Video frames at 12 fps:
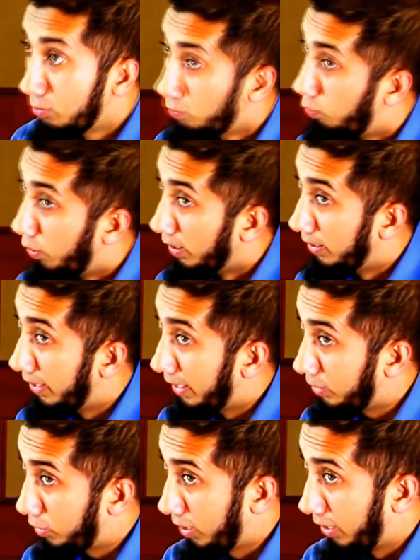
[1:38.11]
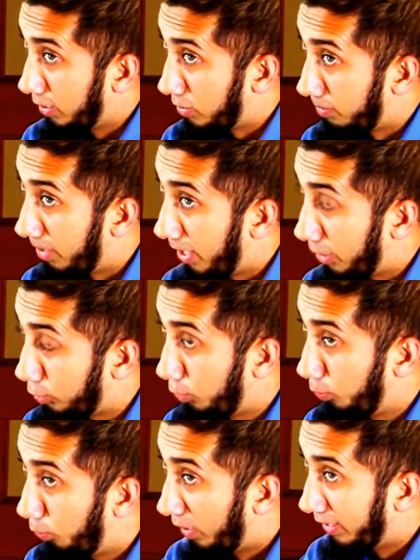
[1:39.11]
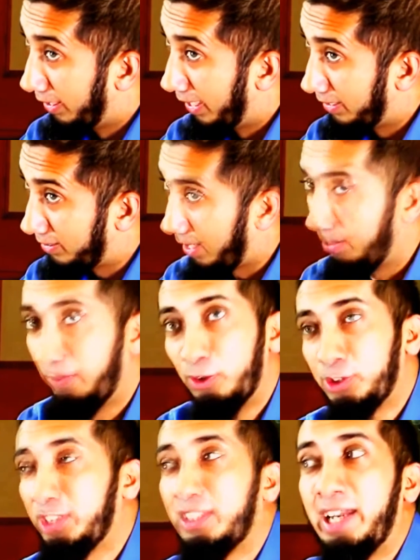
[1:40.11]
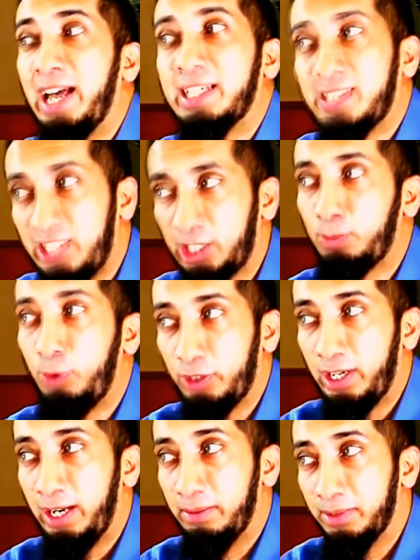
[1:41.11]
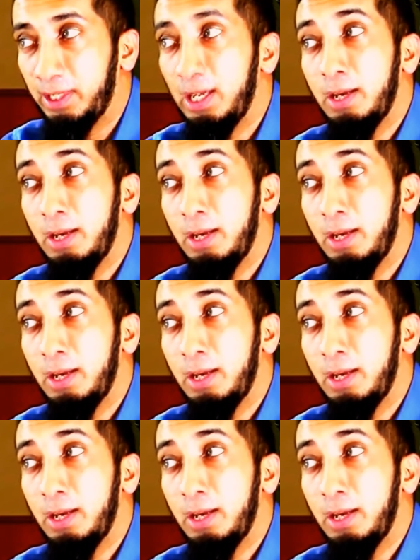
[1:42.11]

One last chance. I'm going to ask you one last time, even though she's going to ask 6 more times.